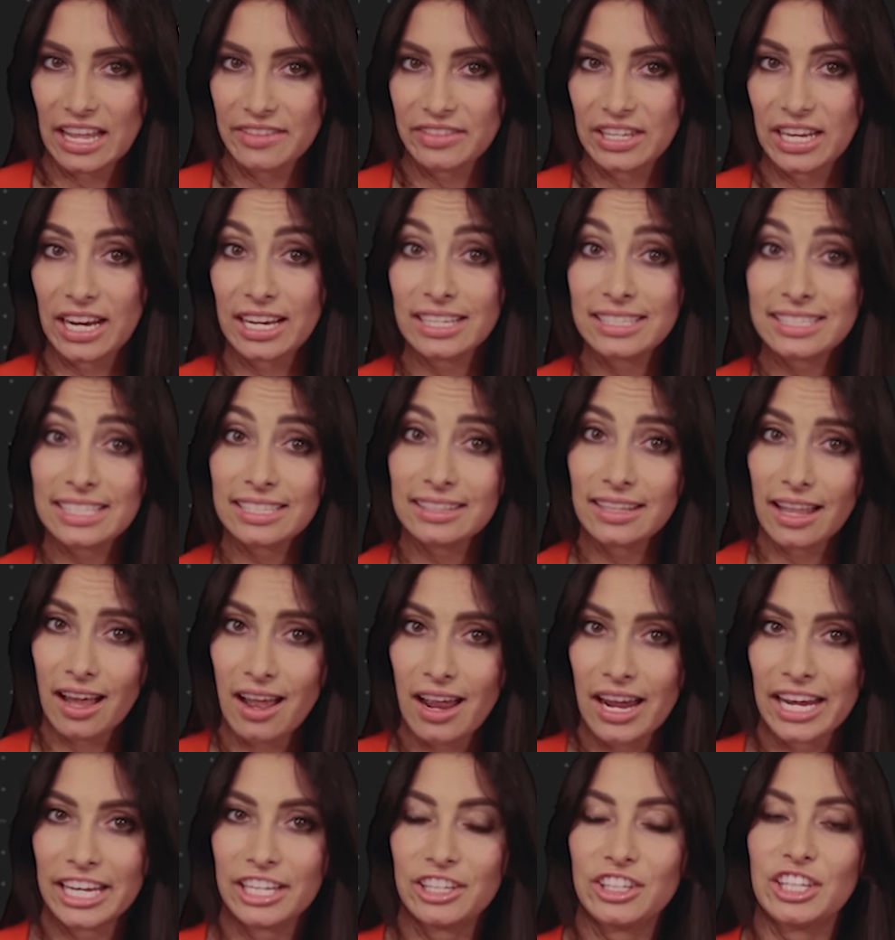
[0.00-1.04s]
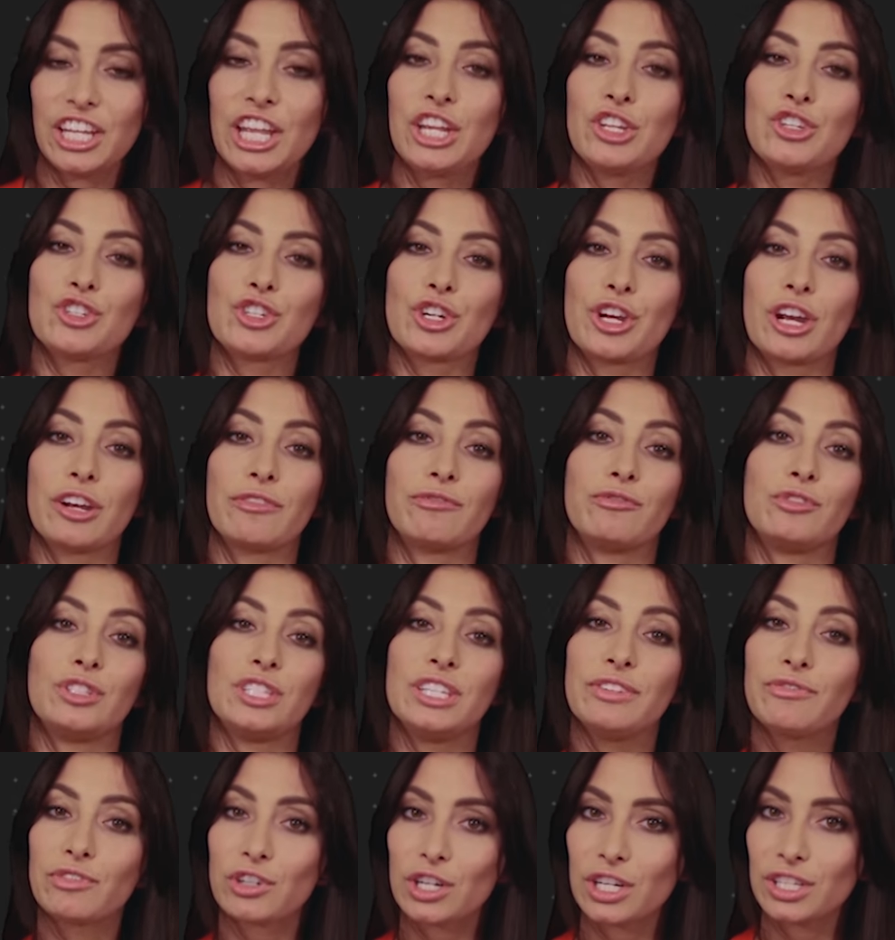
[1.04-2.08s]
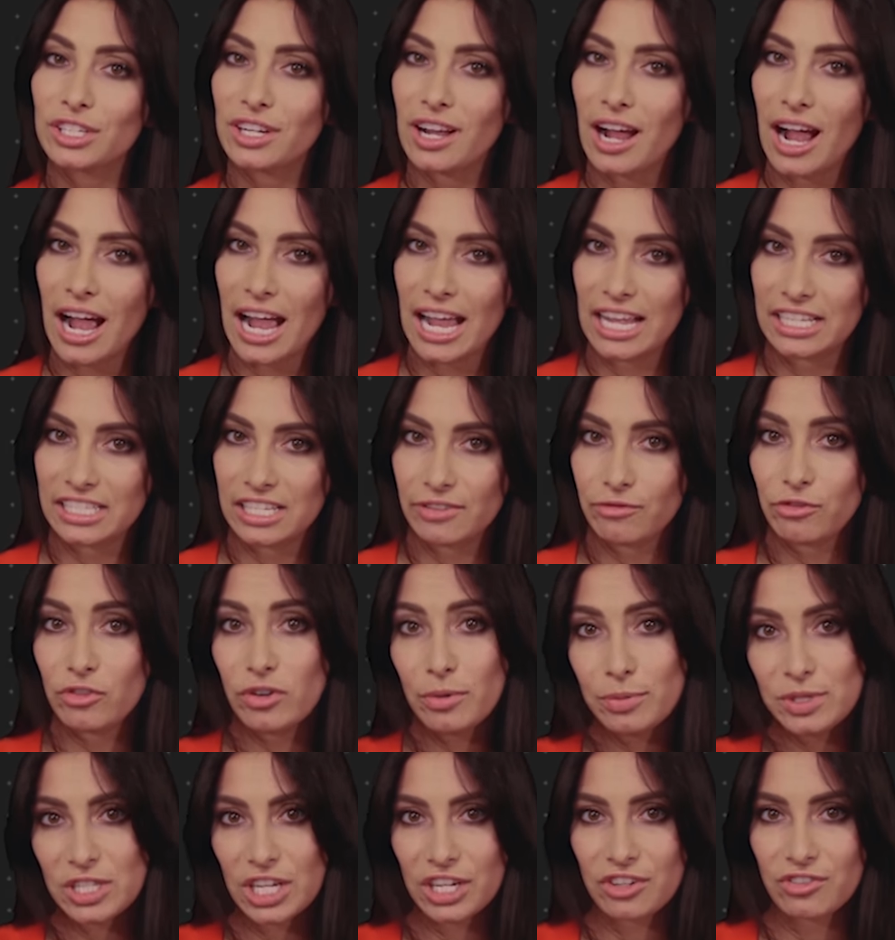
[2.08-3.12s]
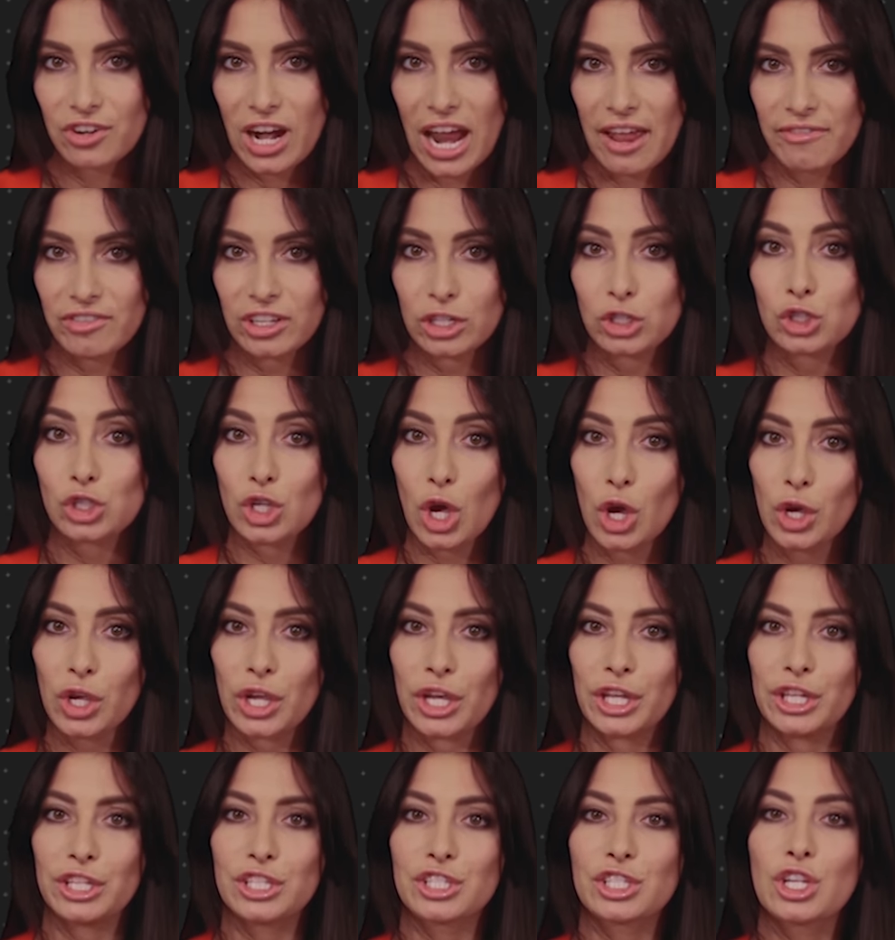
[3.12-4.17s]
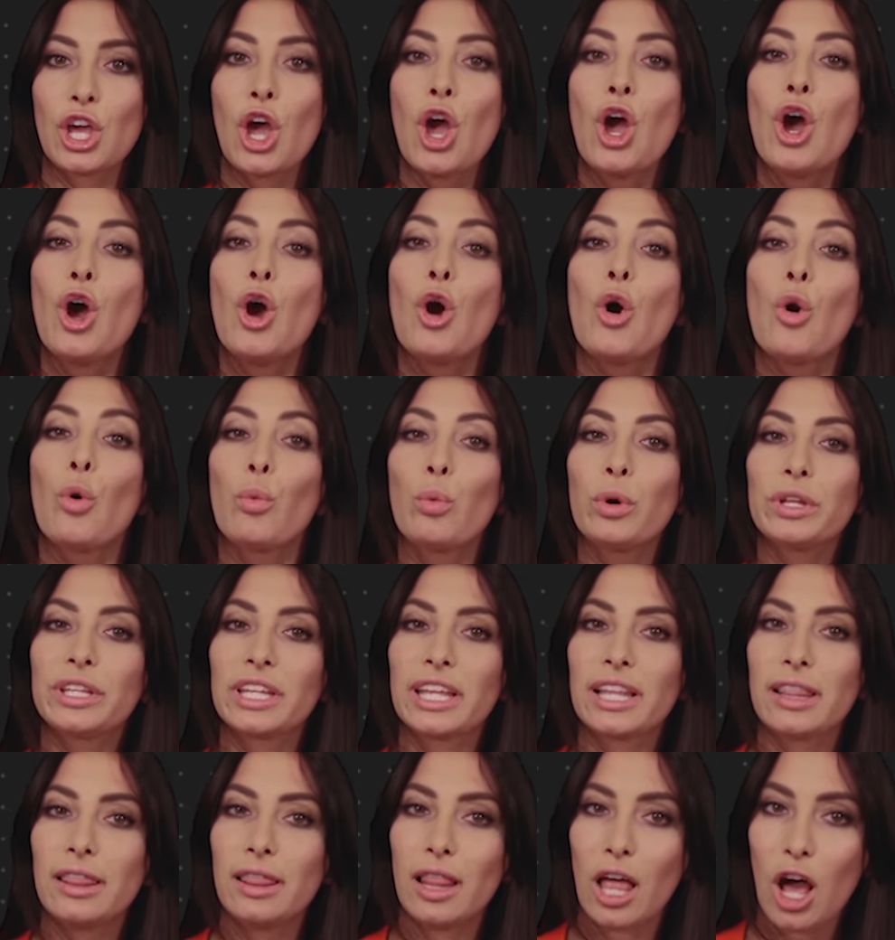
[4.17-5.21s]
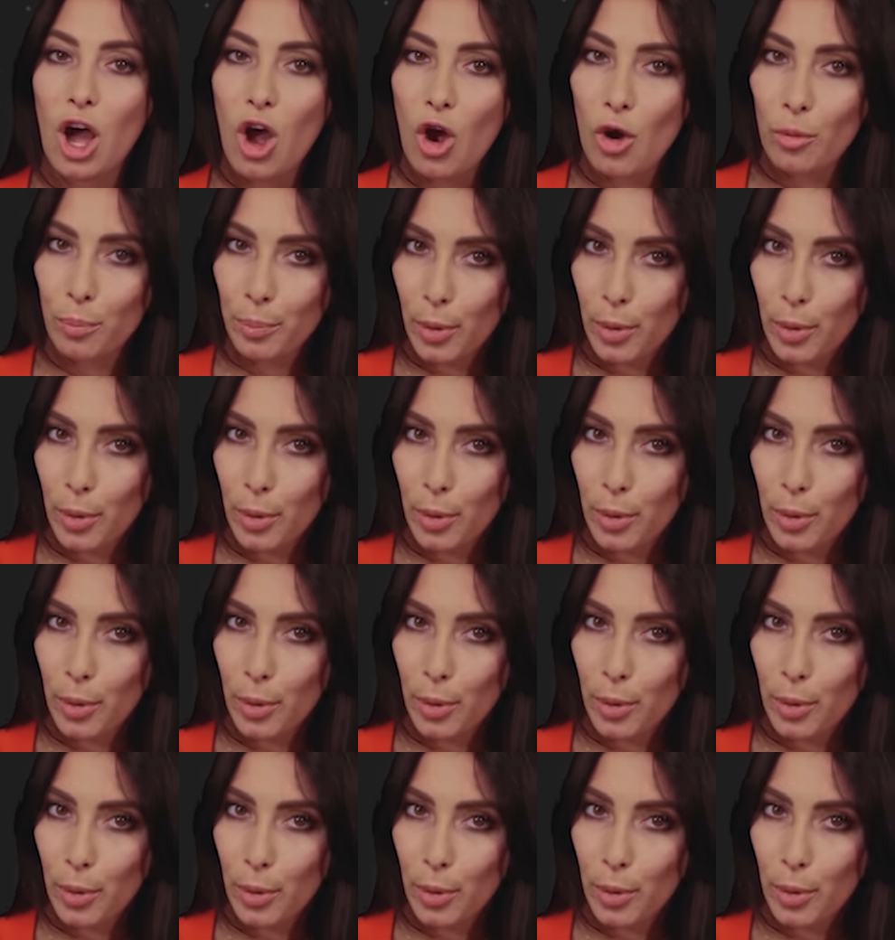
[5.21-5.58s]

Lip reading: of the underlying nature of different kinds of cryptographic tokens would allow